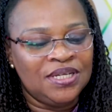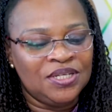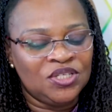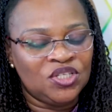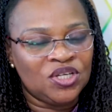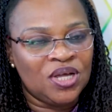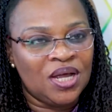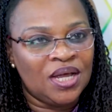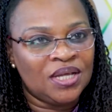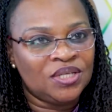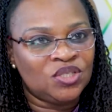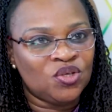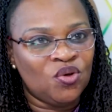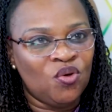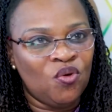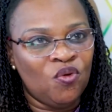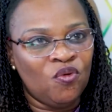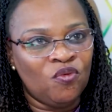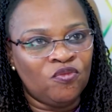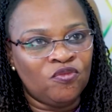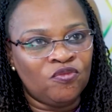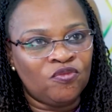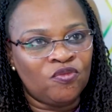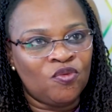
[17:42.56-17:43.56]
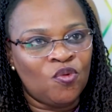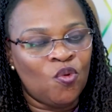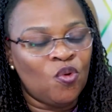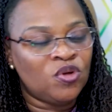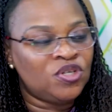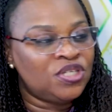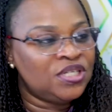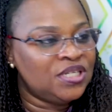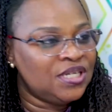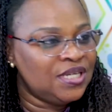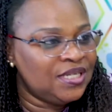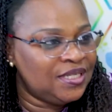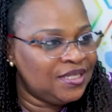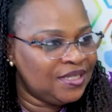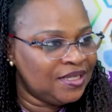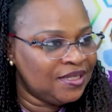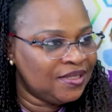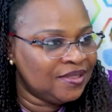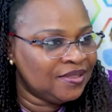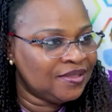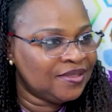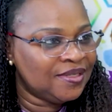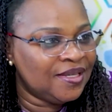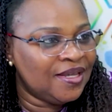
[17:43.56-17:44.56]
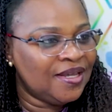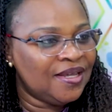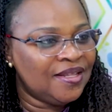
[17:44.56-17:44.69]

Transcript: in charge of coordinating